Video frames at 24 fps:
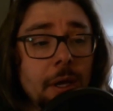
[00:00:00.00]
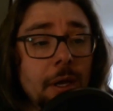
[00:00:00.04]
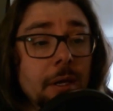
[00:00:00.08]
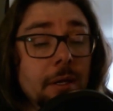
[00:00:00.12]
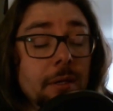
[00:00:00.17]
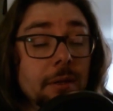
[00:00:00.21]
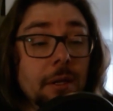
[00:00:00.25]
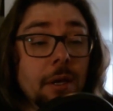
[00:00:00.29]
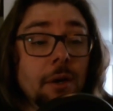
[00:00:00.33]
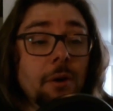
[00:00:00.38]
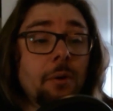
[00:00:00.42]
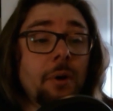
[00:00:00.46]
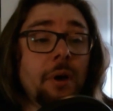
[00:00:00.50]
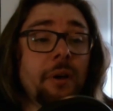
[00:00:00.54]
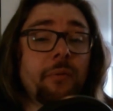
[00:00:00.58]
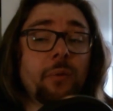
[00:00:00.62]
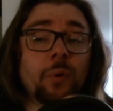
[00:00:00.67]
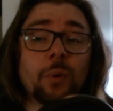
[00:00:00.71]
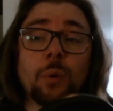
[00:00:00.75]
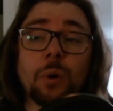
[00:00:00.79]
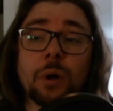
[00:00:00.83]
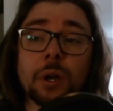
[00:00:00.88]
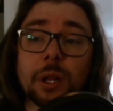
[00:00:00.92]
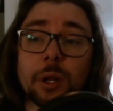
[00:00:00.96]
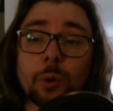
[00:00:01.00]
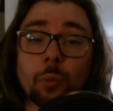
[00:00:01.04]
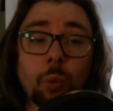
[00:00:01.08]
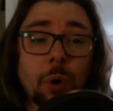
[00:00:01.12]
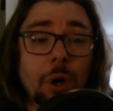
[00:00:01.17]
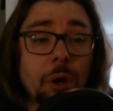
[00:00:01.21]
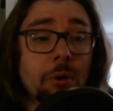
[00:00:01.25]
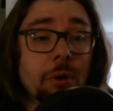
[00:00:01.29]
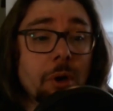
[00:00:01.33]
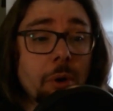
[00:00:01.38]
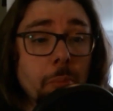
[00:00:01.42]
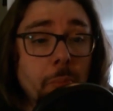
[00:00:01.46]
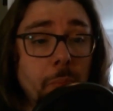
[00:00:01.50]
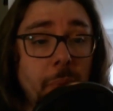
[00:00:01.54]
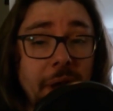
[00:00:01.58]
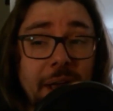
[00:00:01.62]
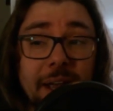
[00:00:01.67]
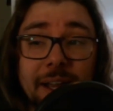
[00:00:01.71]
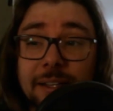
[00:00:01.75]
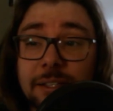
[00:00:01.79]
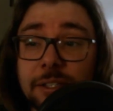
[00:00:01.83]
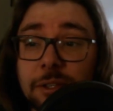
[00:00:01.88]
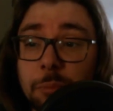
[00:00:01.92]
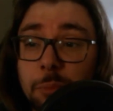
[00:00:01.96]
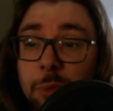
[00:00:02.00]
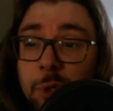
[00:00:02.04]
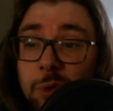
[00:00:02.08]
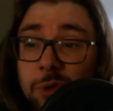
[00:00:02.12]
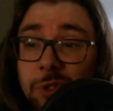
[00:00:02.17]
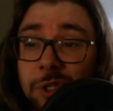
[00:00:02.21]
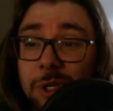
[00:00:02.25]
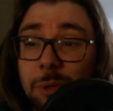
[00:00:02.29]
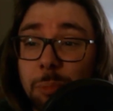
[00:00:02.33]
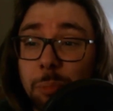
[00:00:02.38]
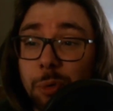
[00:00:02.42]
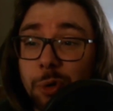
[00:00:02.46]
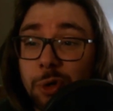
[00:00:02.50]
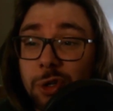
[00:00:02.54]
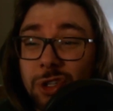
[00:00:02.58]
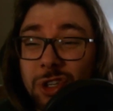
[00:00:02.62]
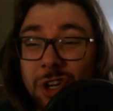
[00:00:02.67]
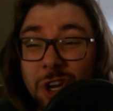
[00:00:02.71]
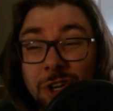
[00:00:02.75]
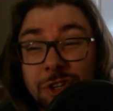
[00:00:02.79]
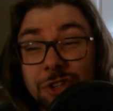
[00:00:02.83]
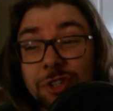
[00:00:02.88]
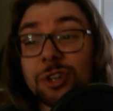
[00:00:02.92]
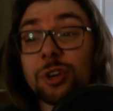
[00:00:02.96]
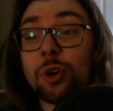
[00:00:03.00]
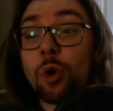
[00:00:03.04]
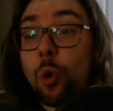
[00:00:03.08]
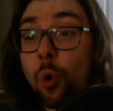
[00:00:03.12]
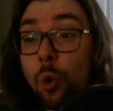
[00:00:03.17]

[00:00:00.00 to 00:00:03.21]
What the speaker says: Hello, everyone, and welcome back to Music Appreciation